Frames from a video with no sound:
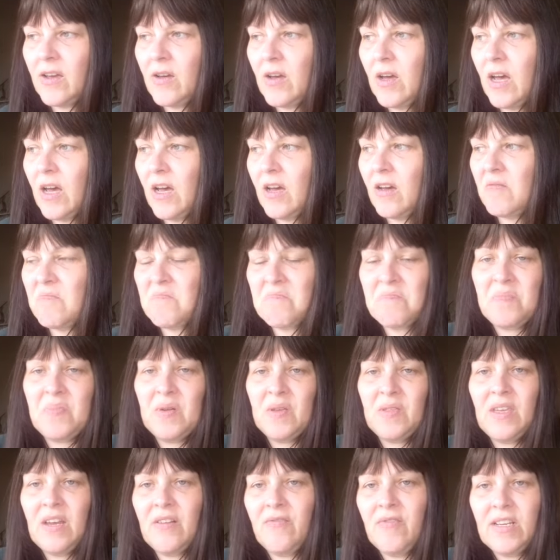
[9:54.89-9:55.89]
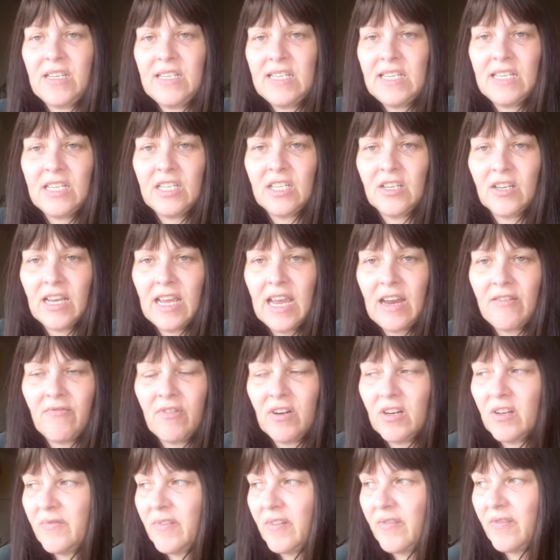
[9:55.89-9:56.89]
but they're easy to get
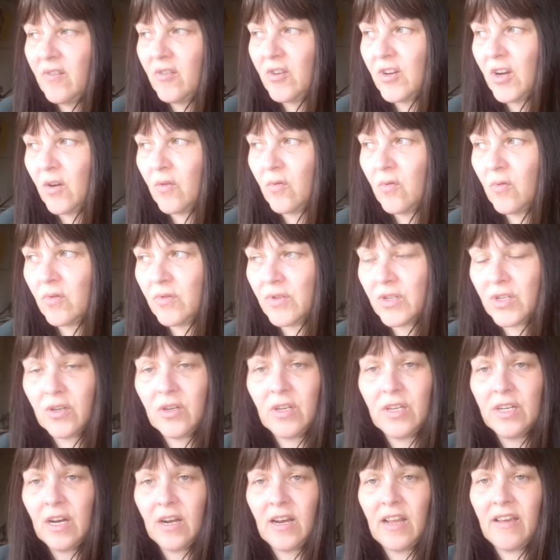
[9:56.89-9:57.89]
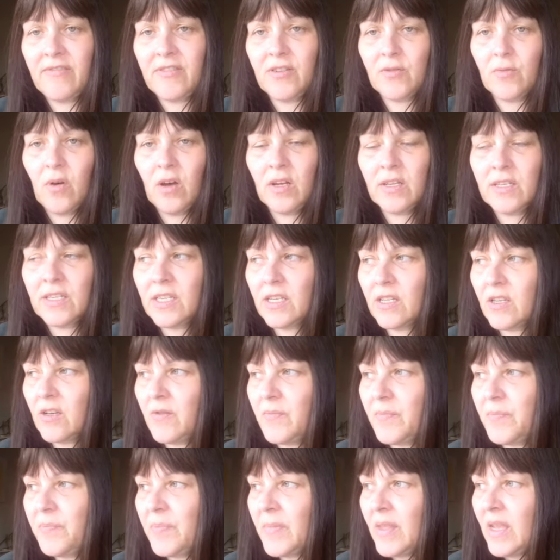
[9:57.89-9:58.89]
rid of if you don't want to. You don't have to answer
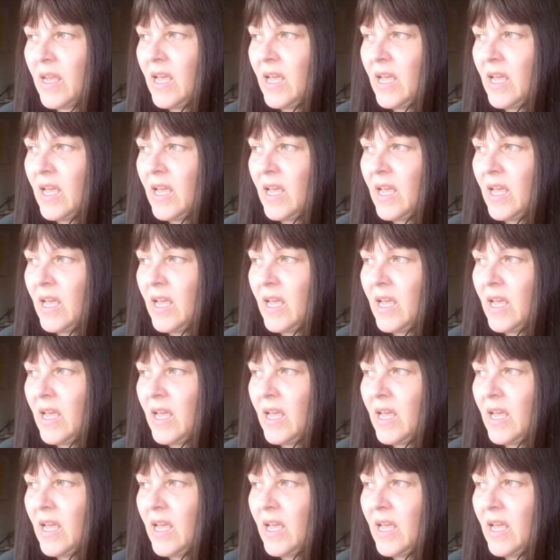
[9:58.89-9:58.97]
them.